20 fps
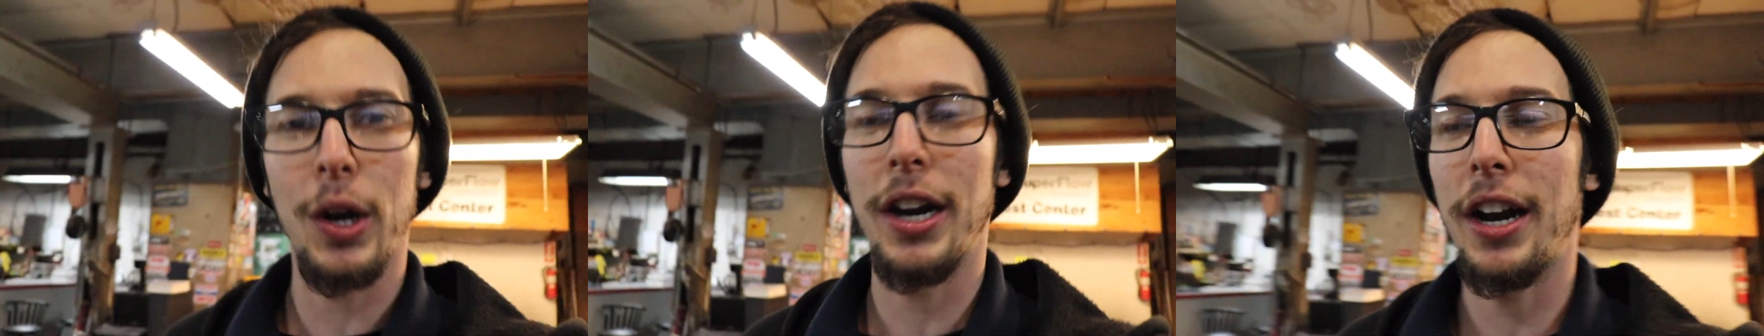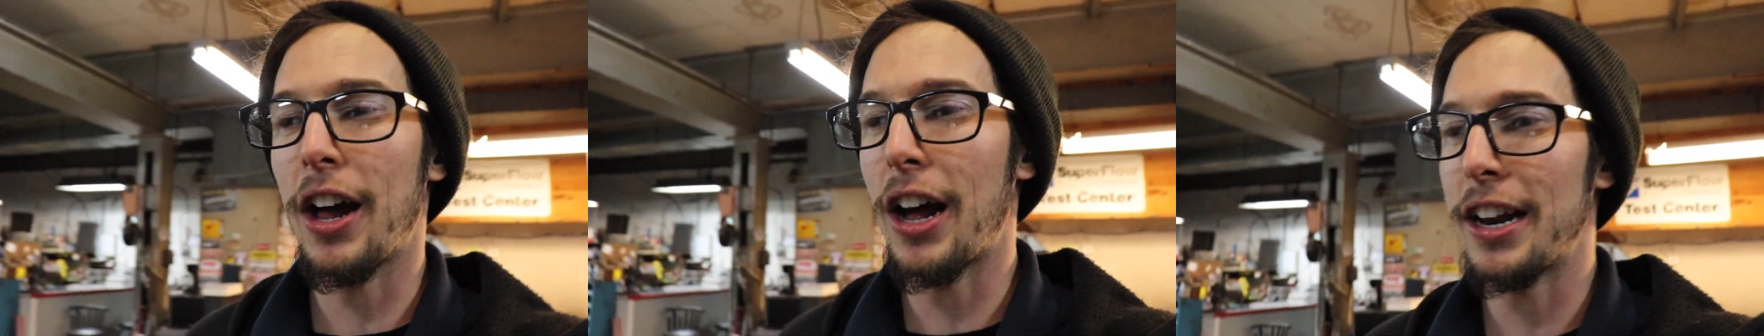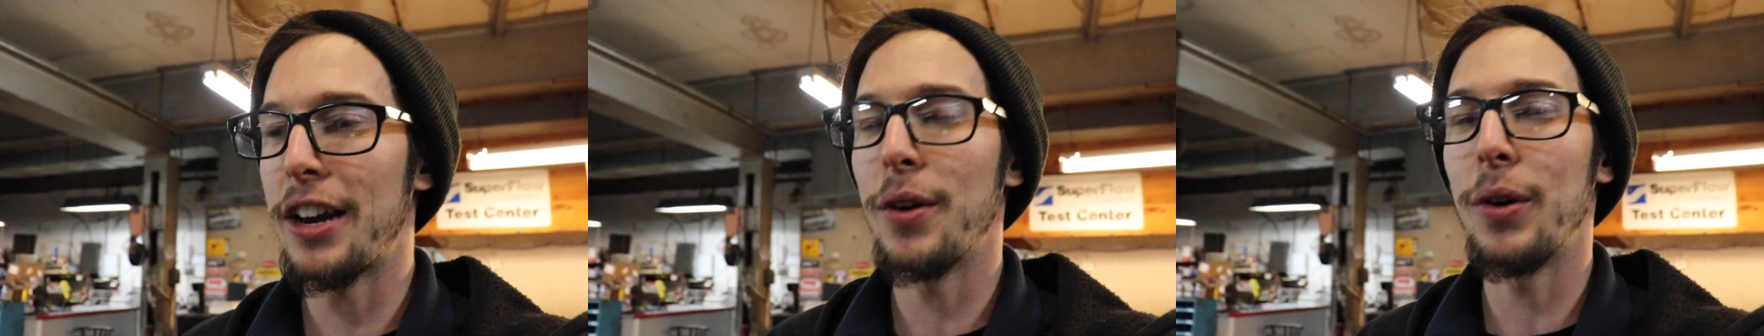and
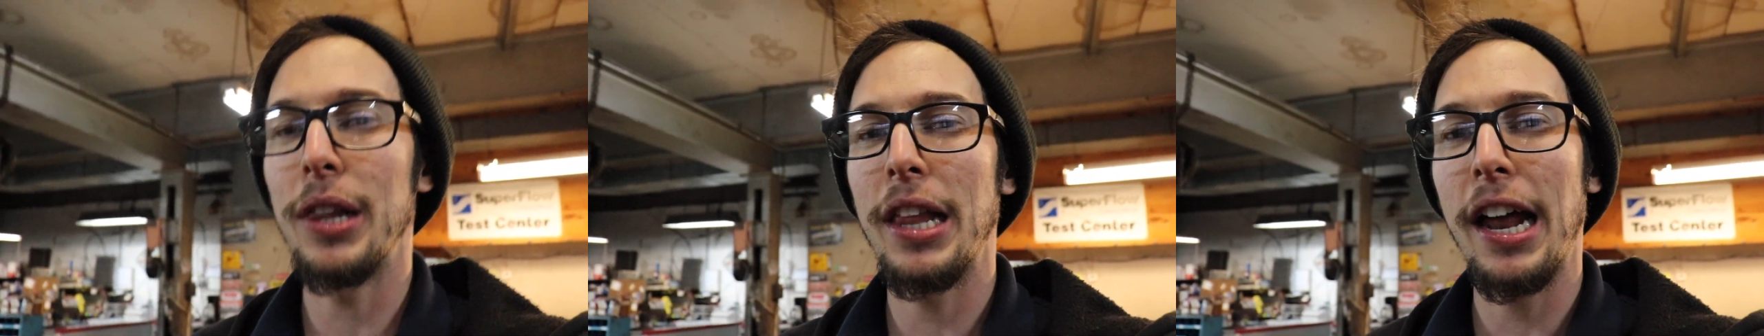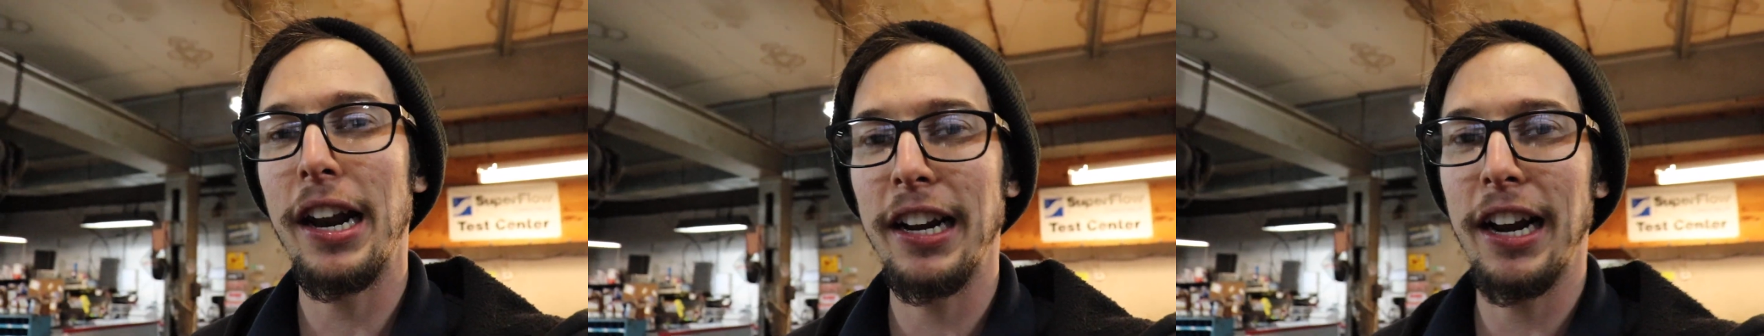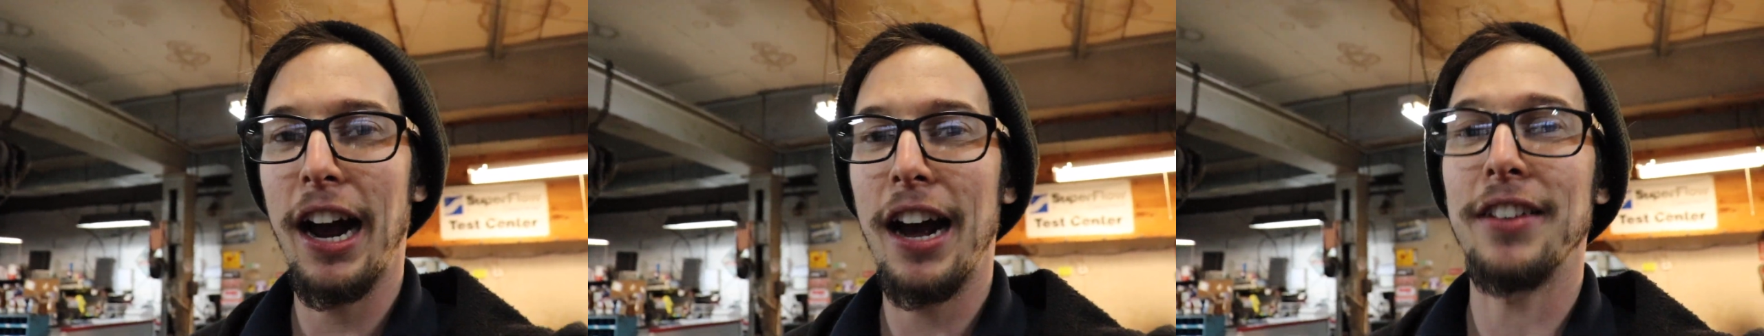I know a
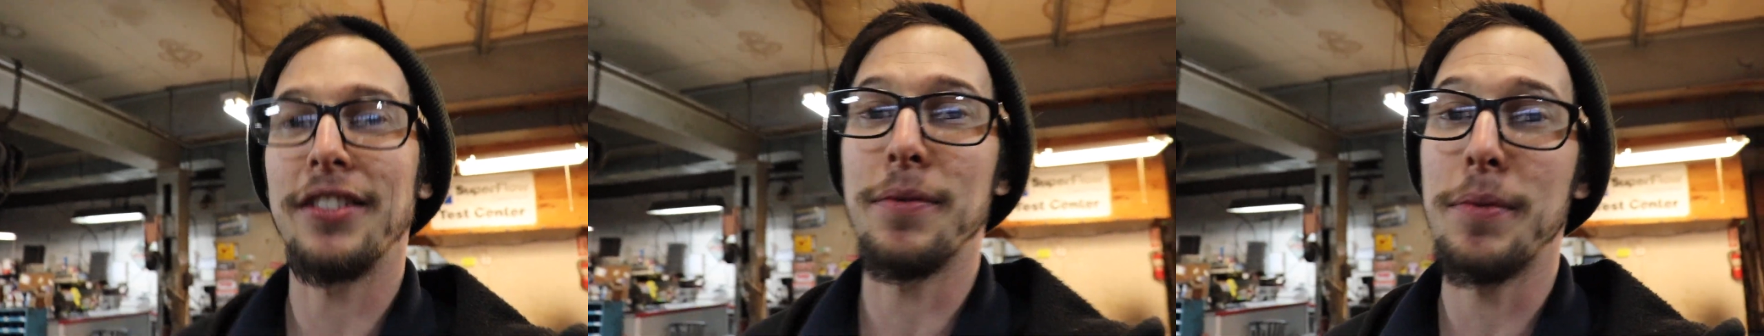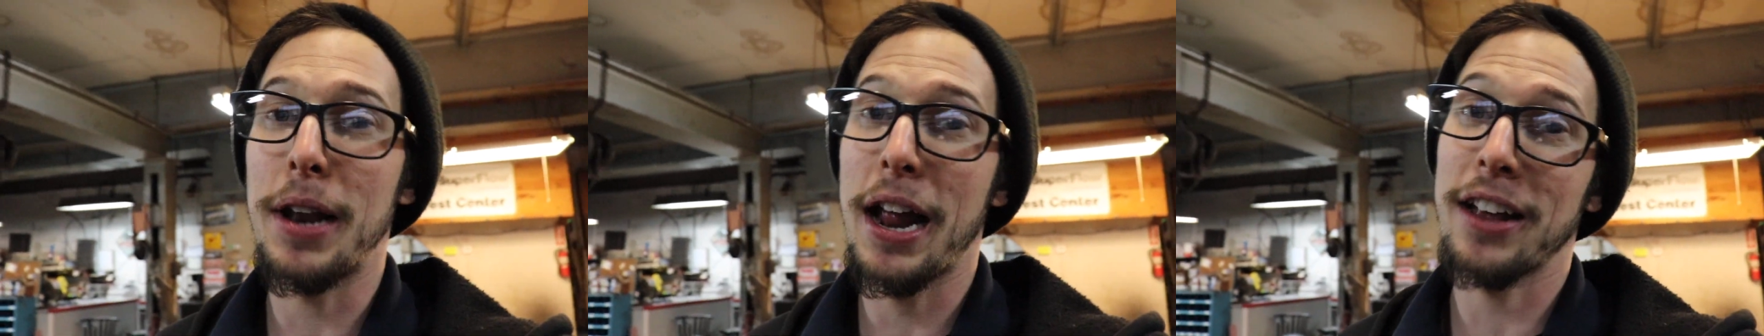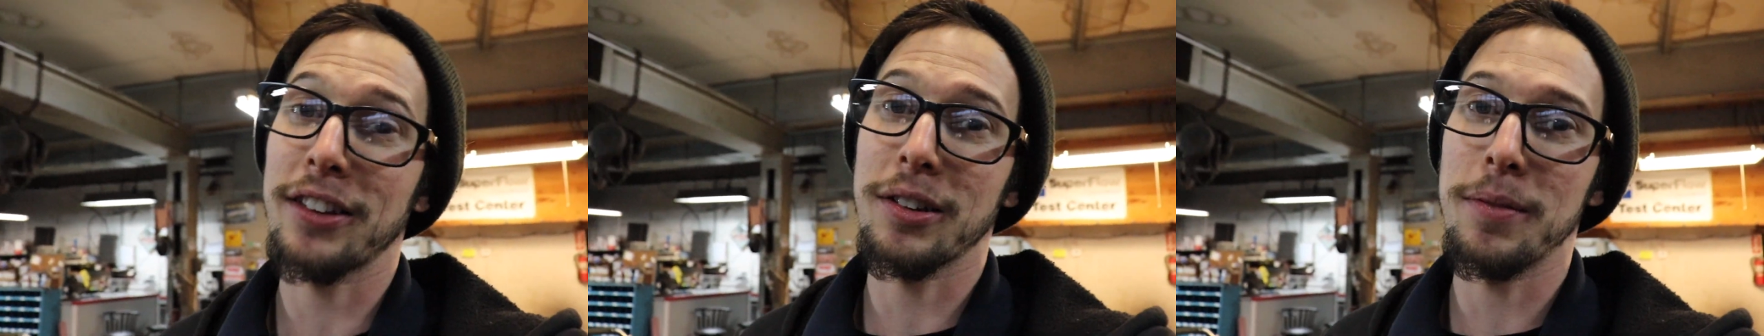lot of guys have
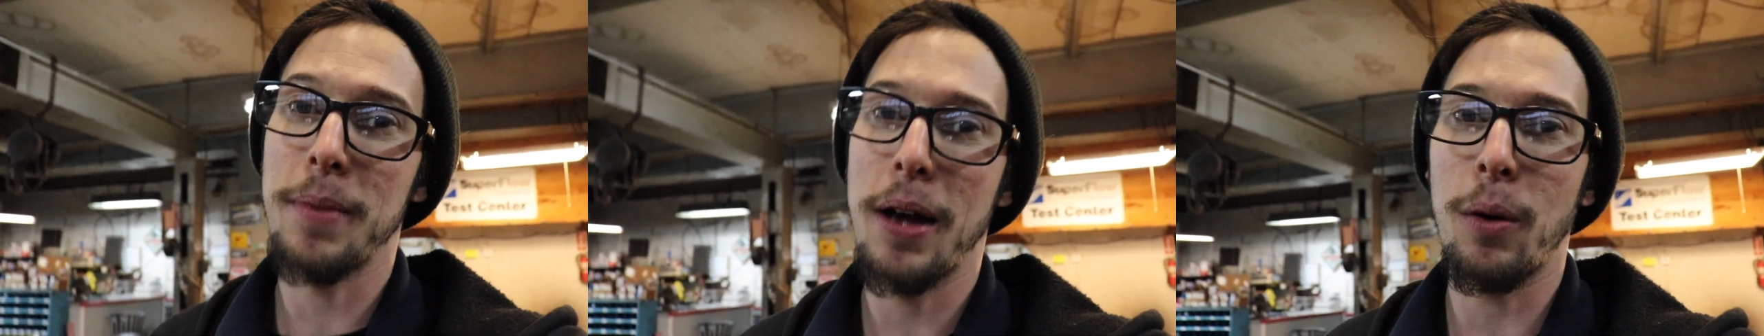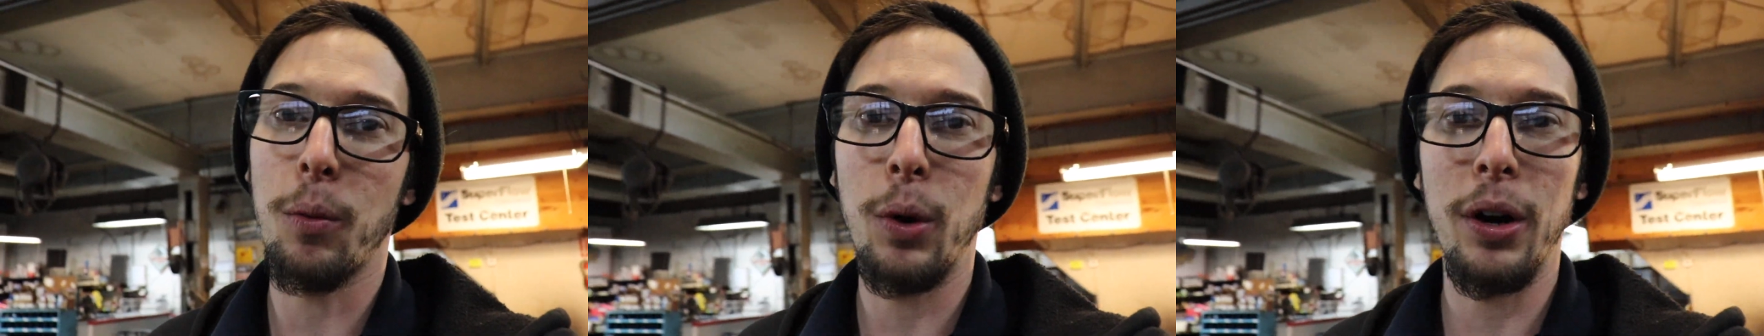been asking about